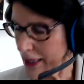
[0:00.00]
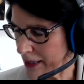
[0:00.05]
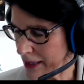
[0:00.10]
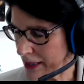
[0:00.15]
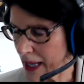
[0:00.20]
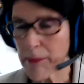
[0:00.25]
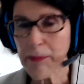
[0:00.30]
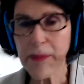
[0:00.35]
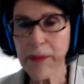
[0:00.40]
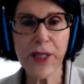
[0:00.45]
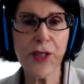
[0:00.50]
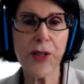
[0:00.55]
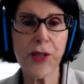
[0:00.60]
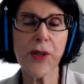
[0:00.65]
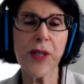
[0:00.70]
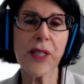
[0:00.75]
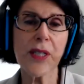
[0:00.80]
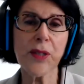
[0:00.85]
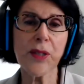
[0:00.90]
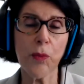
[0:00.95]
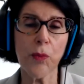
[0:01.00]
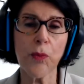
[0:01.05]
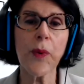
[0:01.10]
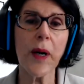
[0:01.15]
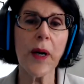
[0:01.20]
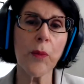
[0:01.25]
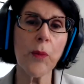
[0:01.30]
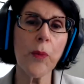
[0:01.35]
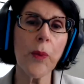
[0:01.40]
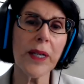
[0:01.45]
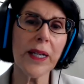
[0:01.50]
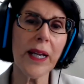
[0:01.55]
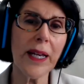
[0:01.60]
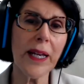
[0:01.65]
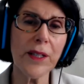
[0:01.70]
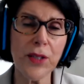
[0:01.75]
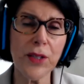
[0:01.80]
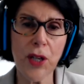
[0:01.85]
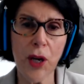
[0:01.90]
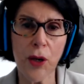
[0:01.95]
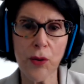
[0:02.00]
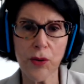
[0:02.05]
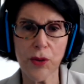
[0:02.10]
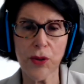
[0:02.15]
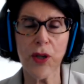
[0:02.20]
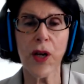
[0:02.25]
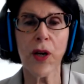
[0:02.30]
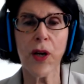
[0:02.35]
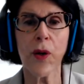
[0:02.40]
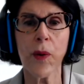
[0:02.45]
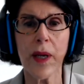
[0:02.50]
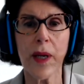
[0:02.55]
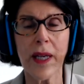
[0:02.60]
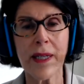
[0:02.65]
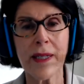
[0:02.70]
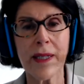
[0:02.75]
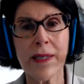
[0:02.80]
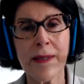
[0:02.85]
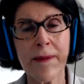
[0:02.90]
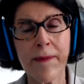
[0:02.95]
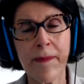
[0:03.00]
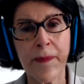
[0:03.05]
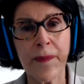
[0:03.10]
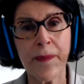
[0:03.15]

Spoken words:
let me do this. What I don't know is